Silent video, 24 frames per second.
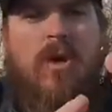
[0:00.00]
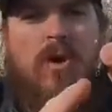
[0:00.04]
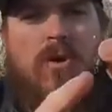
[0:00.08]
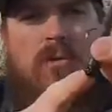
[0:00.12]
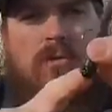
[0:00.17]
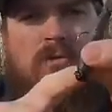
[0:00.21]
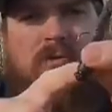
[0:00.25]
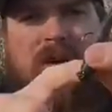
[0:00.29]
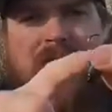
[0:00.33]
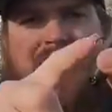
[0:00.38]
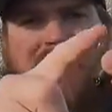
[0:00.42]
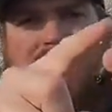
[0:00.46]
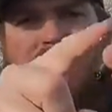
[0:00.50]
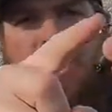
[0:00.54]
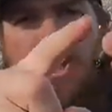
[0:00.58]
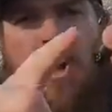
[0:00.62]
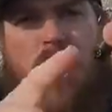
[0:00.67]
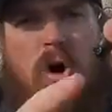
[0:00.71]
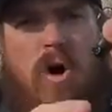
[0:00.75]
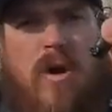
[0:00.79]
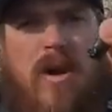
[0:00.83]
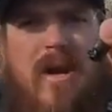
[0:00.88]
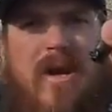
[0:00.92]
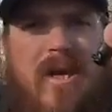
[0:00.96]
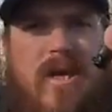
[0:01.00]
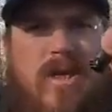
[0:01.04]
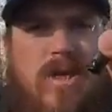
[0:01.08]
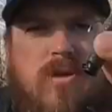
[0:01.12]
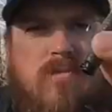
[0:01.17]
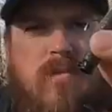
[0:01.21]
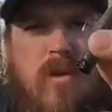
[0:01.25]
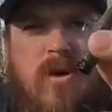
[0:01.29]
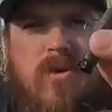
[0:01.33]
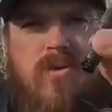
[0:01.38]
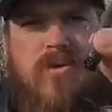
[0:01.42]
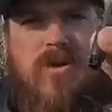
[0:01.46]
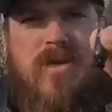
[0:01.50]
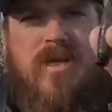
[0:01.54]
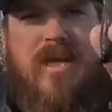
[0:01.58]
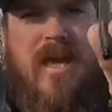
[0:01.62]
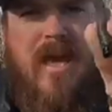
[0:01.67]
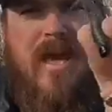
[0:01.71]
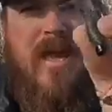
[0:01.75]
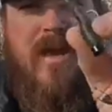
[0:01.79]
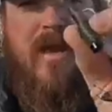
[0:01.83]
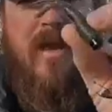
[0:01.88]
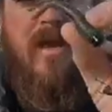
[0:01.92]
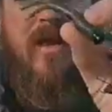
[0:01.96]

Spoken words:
rigged on an exposed head.